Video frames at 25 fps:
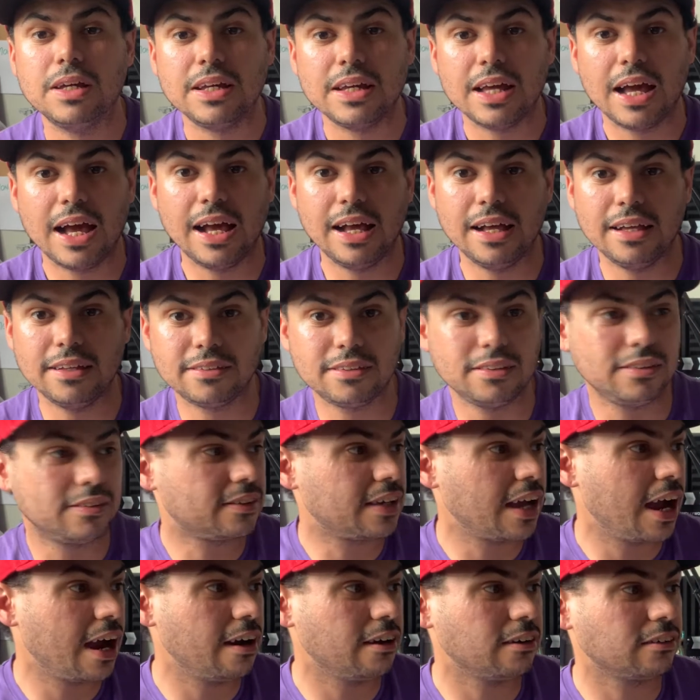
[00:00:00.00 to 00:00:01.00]
as his
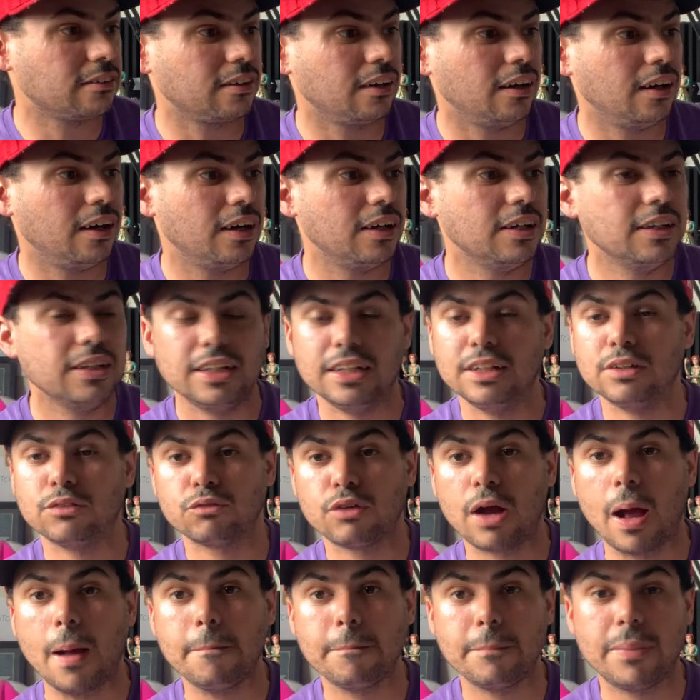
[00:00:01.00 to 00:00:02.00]
character in
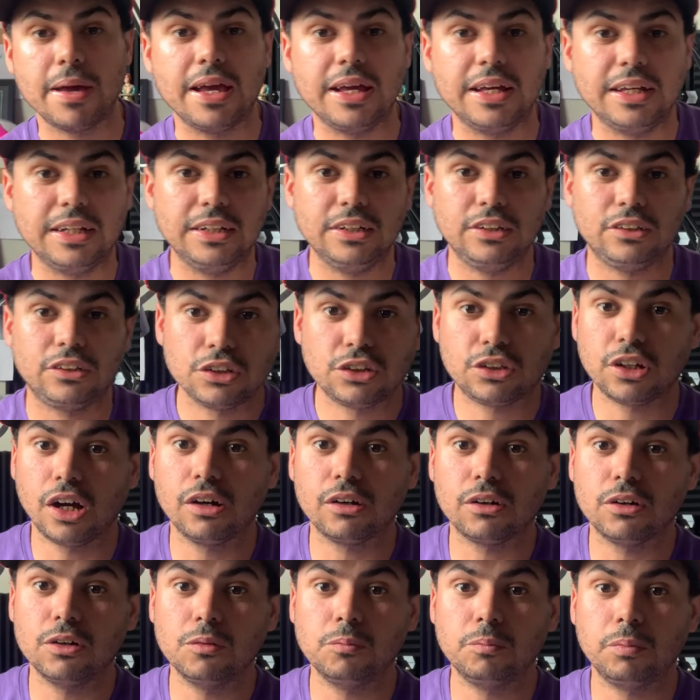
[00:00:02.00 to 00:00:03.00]
Rampage,
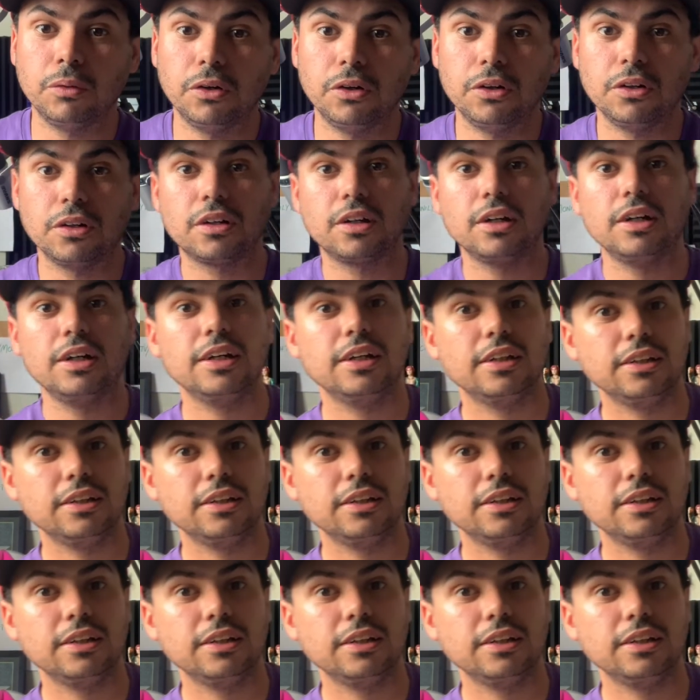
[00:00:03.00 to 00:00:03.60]
Jungle Book,